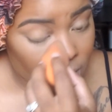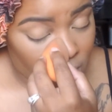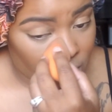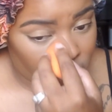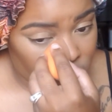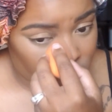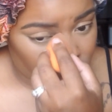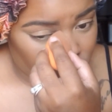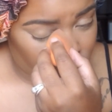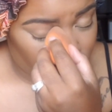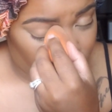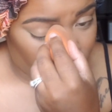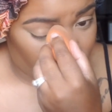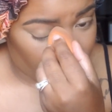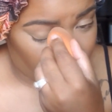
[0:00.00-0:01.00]
And just to
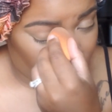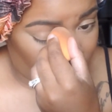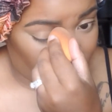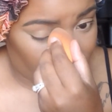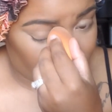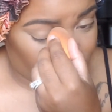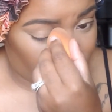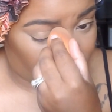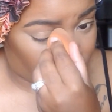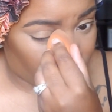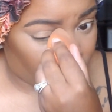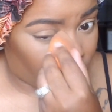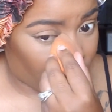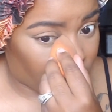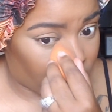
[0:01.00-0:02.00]
bring you guys better
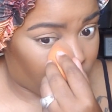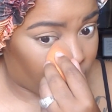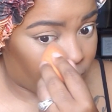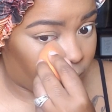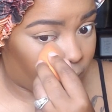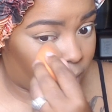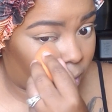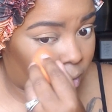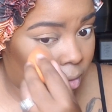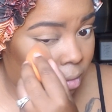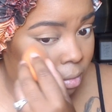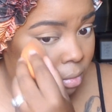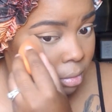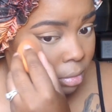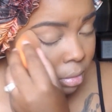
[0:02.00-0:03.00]
quality
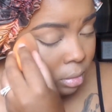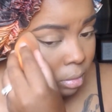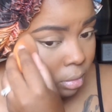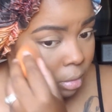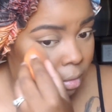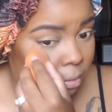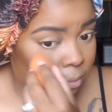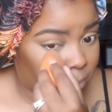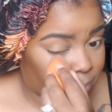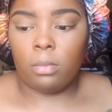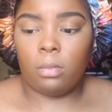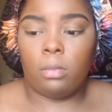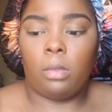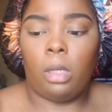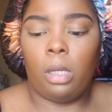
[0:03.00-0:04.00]
videos, you know.
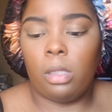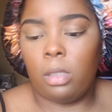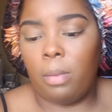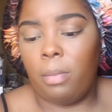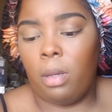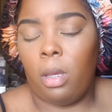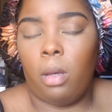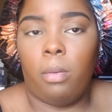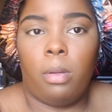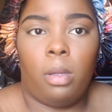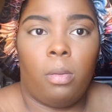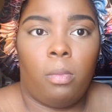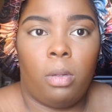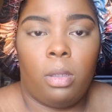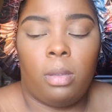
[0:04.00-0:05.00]
Okay, so I'm going to go
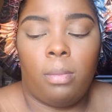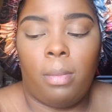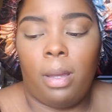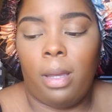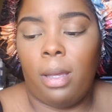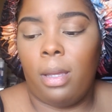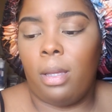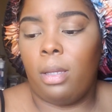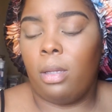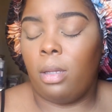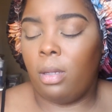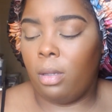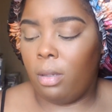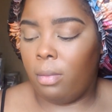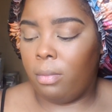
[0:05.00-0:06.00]
in with my
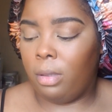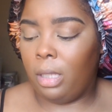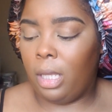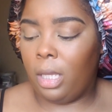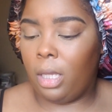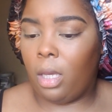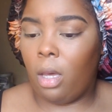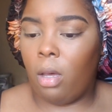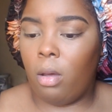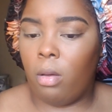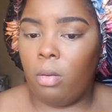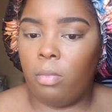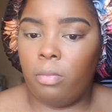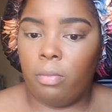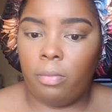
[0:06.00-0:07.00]
um,
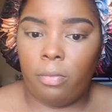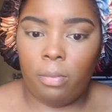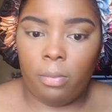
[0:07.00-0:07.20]
Lancôme